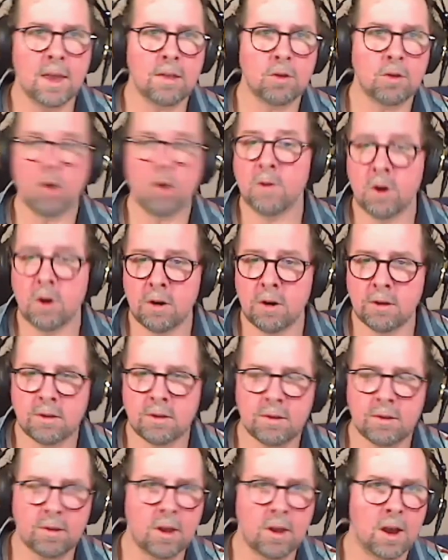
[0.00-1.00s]

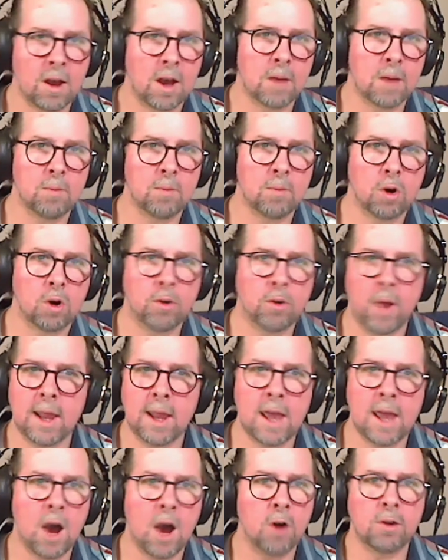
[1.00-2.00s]
servers or
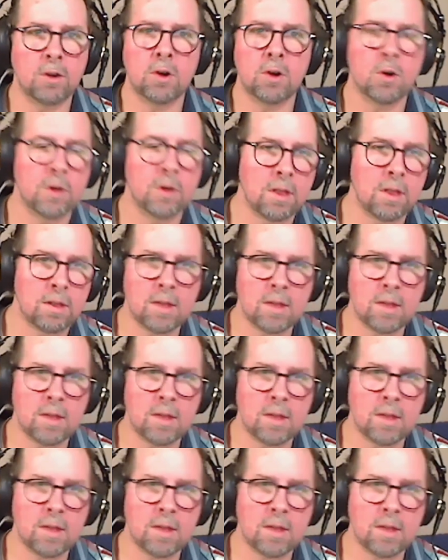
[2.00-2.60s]
creating audio and